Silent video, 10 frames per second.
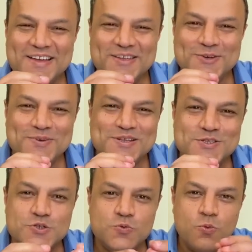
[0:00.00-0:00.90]
You will
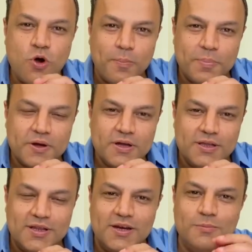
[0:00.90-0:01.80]
swap
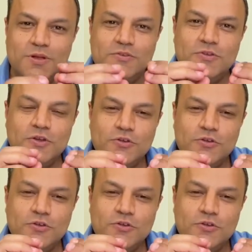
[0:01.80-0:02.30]
the nibbles.